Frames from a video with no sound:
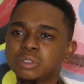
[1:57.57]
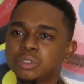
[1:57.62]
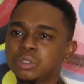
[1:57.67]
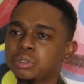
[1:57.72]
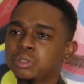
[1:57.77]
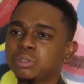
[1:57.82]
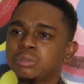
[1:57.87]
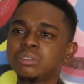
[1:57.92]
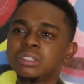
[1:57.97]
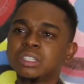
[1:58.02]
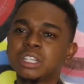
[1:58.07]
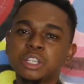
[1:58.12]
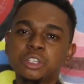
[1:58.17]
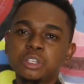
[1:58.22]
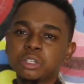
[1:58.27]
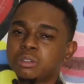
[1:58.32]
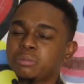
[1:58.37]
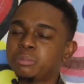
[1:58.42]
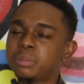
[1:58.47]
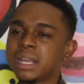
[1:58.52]
You shouldn't. There
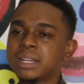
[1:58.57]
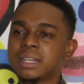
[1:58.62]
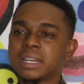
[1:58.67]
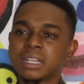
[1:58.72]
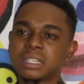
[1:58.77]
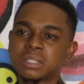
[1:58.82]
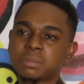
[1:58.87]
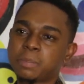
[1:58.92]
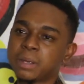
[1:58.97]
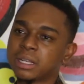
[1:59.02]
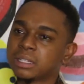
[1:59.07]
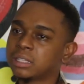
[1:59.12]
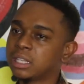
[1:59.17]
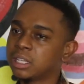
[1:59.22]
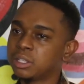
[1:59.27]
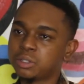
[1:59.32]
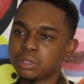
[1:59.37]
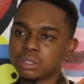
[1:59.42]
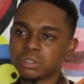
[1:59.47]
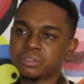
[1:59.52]
shouldn't be any
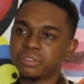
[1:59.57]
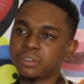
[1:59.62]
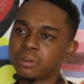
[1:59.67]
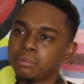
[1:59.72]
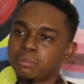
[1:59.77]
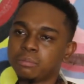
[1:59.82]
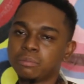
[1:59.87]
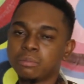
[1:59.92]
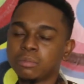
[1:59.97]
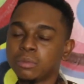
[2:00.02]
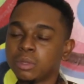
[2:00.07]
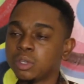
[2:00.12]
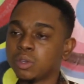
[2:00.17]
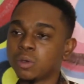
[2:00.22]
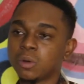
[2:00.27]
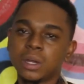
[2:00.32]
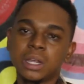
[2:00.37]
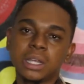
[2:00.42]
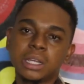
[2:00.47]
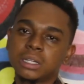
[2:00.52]
expectations from
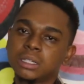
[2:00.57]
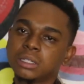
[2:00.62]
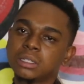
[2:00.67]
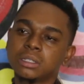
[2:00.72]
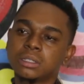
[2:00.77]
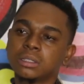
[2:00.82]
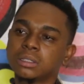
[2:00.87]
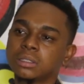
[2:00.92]
your end.